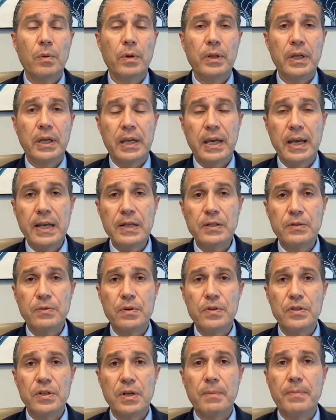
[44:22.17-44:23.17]
when the
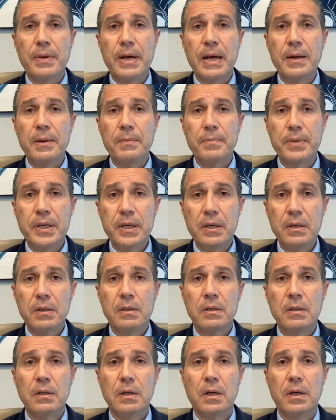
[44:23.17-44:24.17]
case was up on
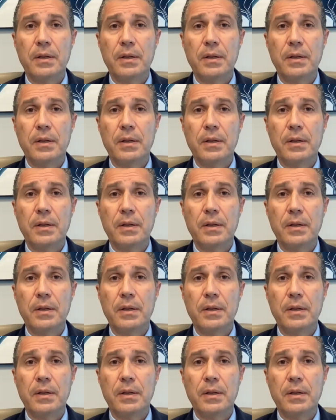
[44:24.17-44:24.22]
appeal,